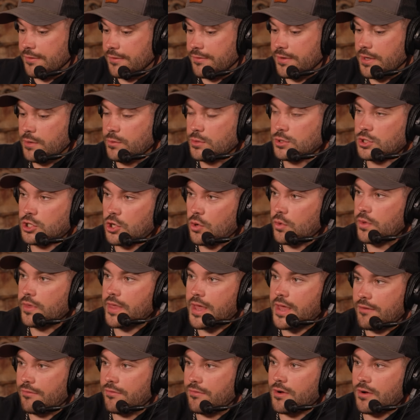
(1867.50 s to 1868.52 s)
if he was going
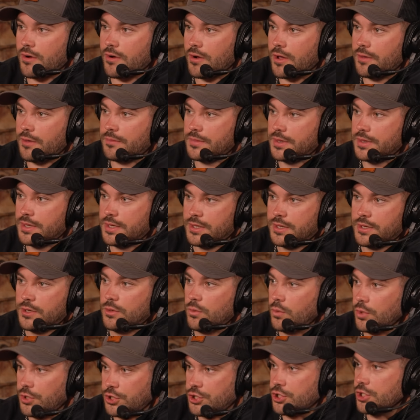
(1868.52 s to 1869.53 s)
that far up,
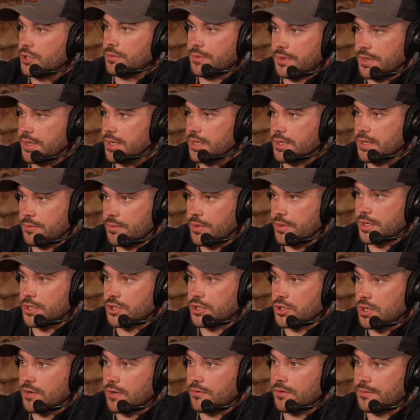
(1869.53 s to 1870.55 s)
we should have been getting a
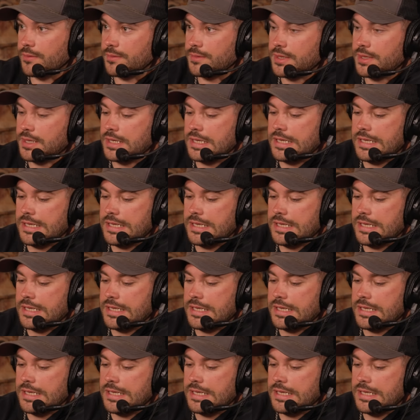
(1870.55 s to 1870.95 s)
picture of him. Right.